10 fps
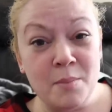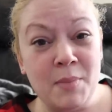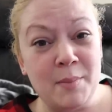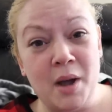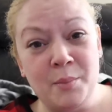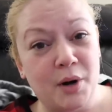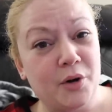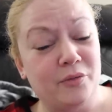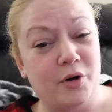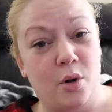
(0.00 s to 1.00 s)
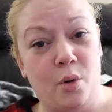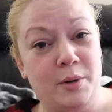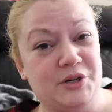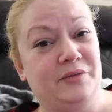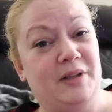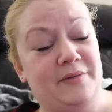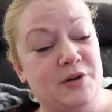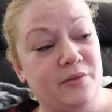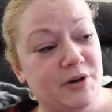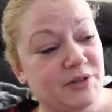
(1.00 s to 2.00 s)
my mom brought over a whole bunch of
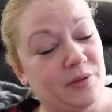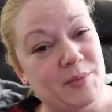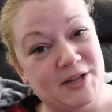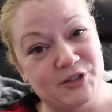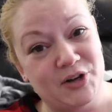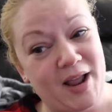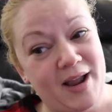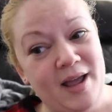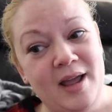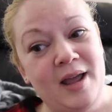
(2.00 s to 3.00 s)
leftovers from yesterday